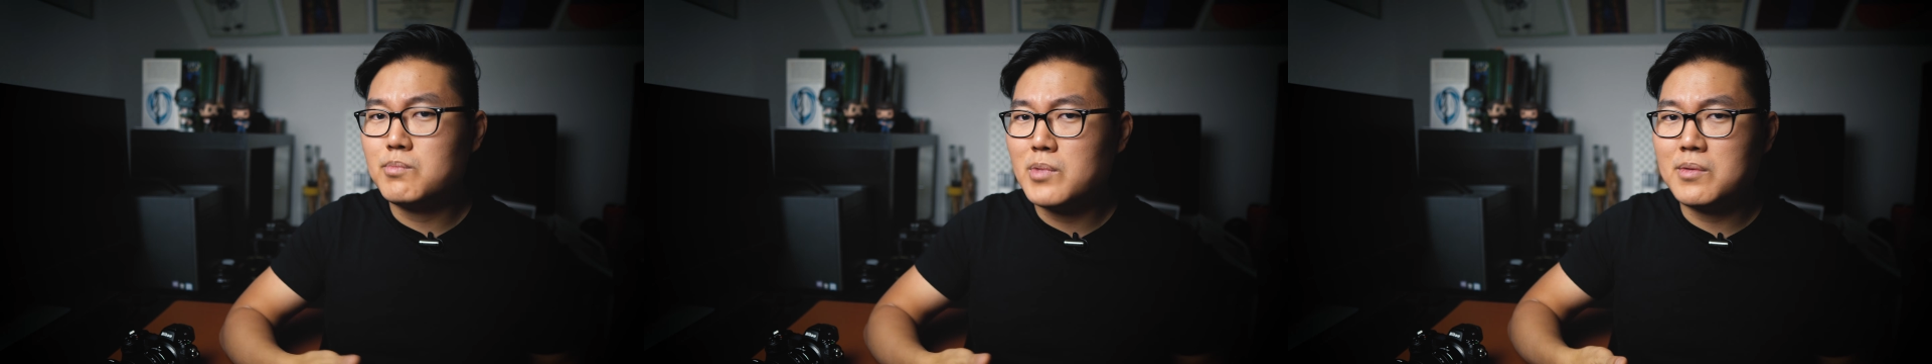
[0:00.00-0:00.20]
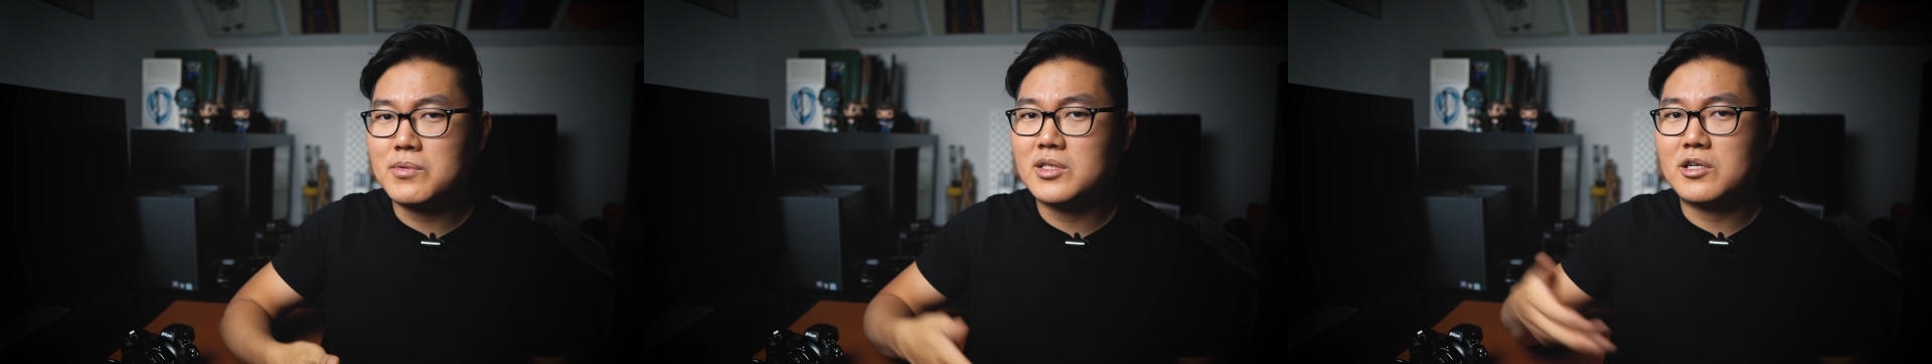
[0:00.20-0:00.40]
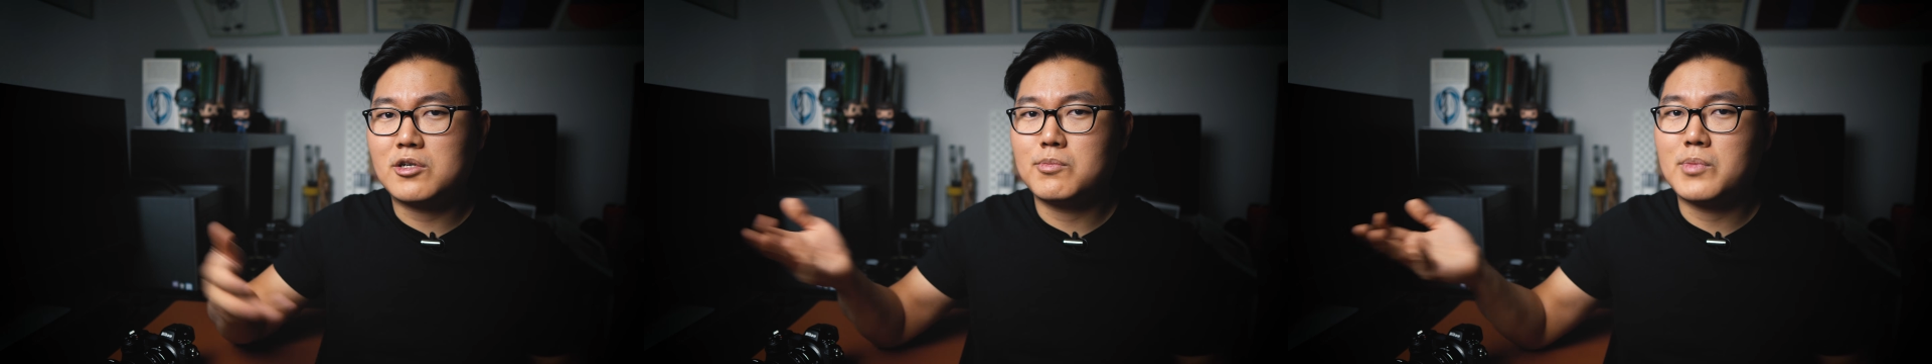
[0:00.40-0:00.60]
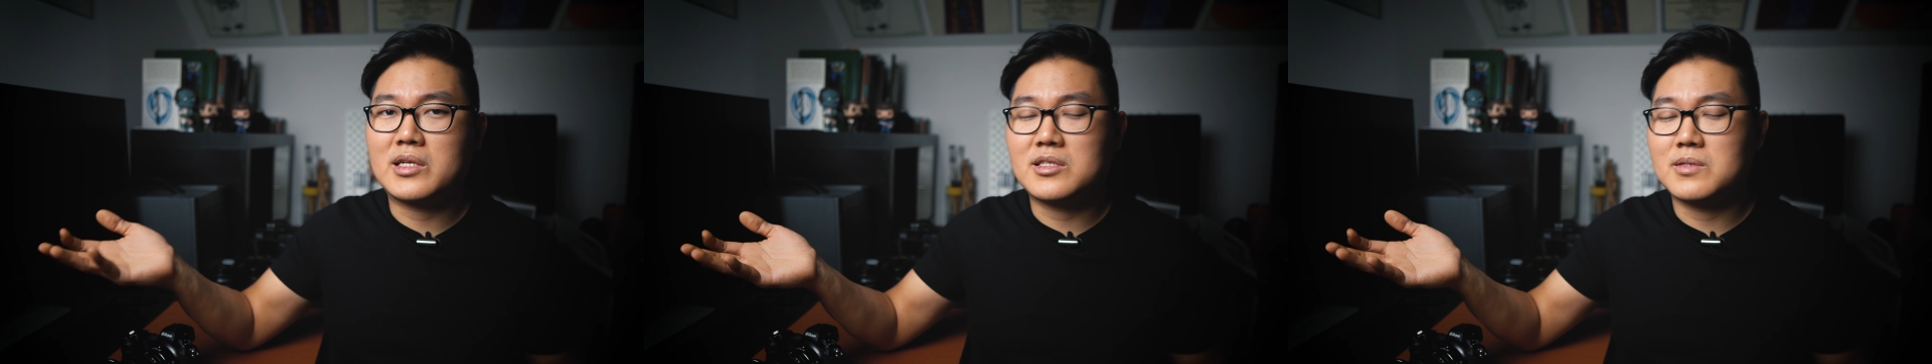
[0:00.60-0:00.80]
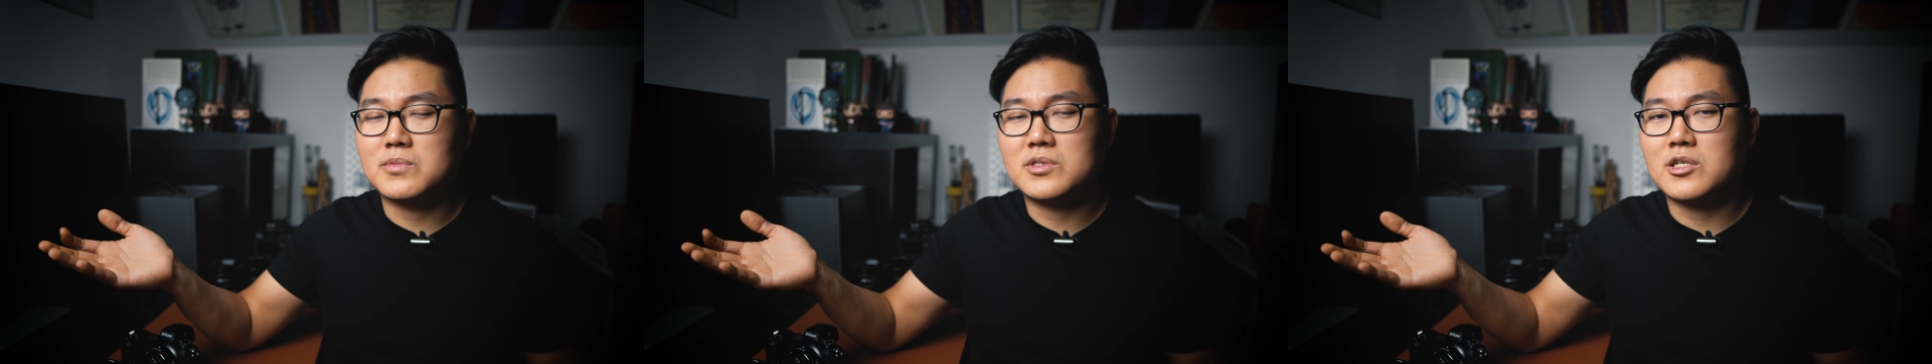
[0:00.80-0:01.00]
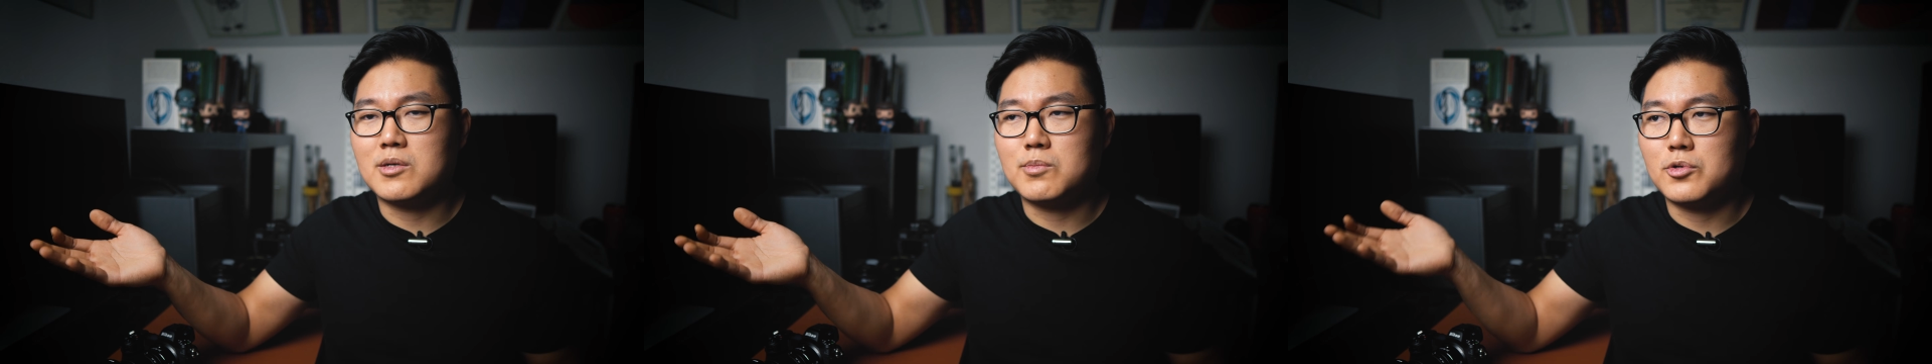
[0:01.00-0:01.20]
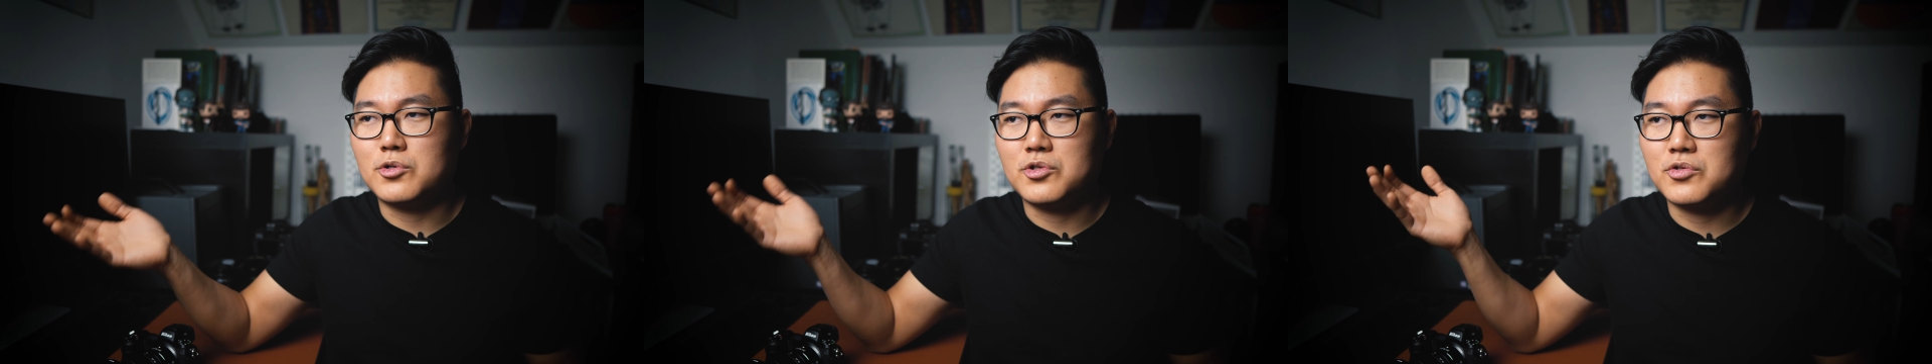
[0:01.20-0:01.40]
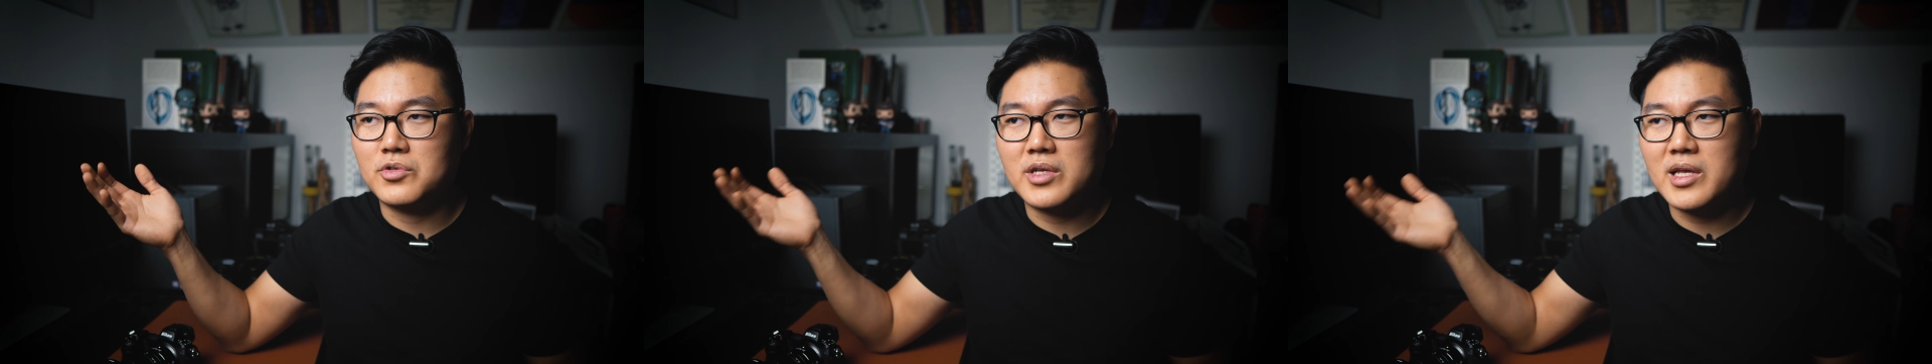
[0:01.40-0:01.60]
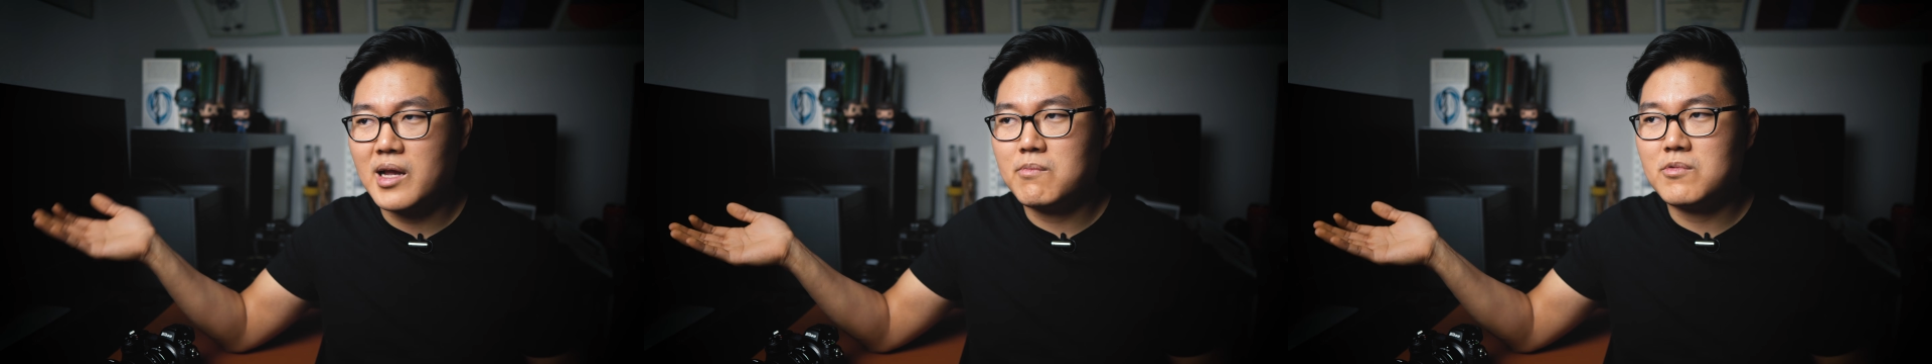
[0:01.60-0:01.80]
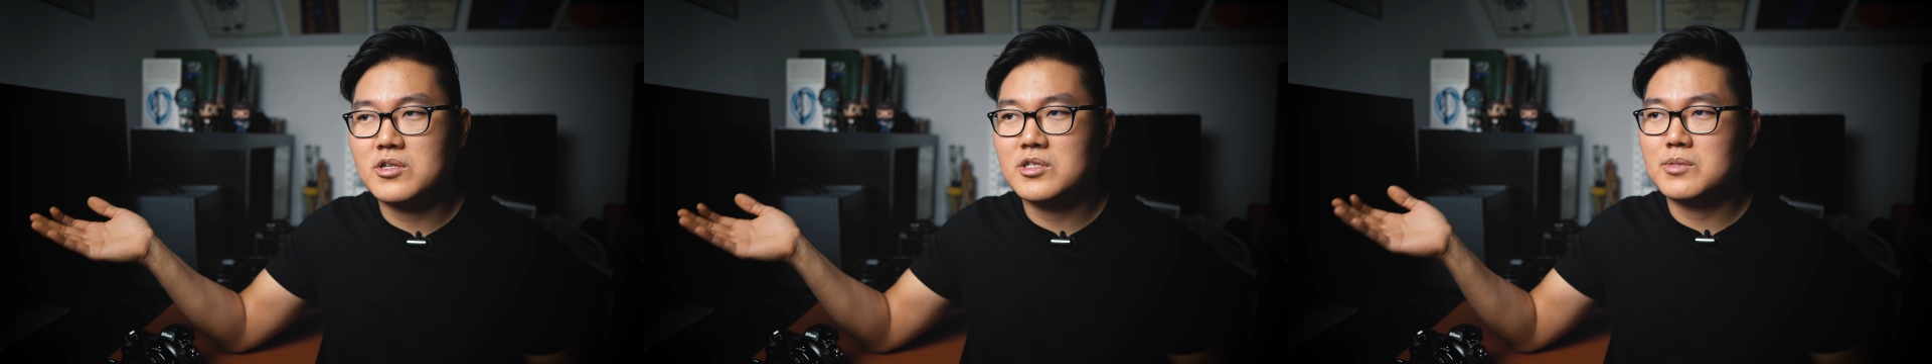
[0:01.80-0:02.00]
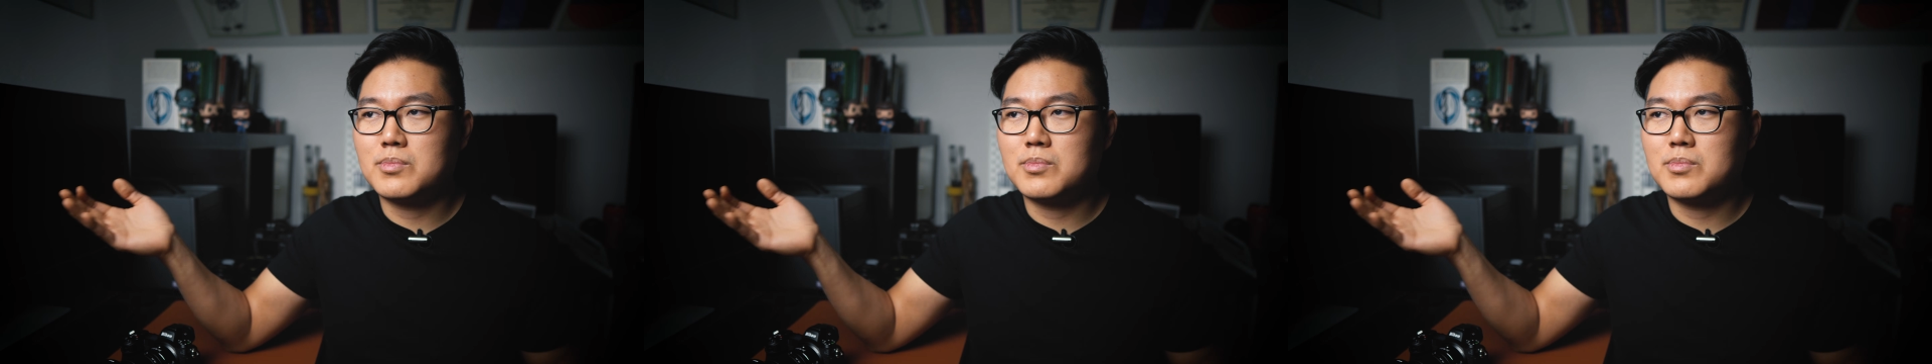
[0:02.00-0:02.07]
Maybe that'll make them sell more new cameras,